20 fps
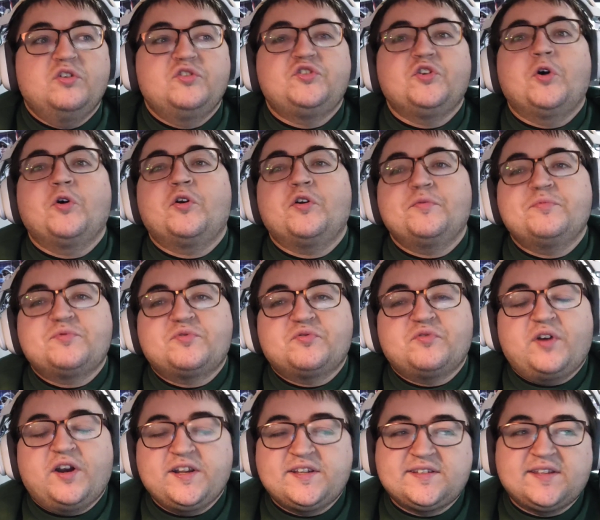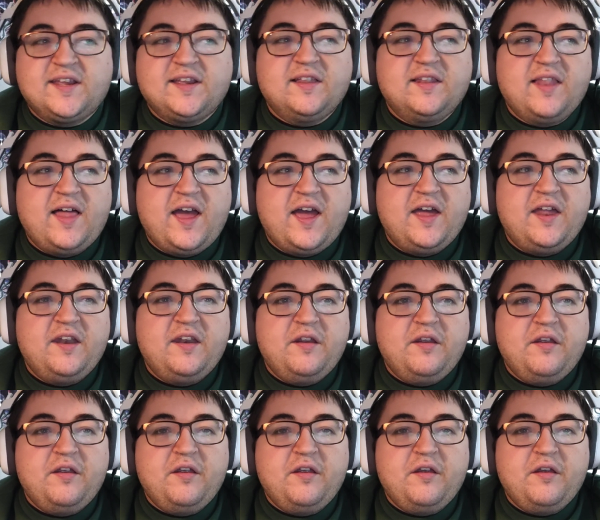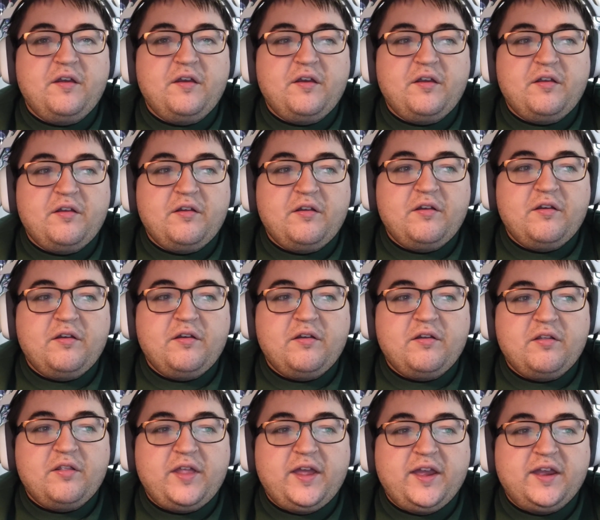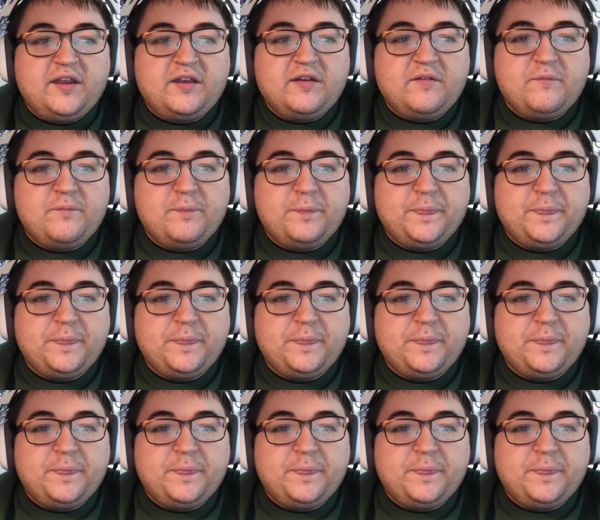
Joe Gibbs Racing led like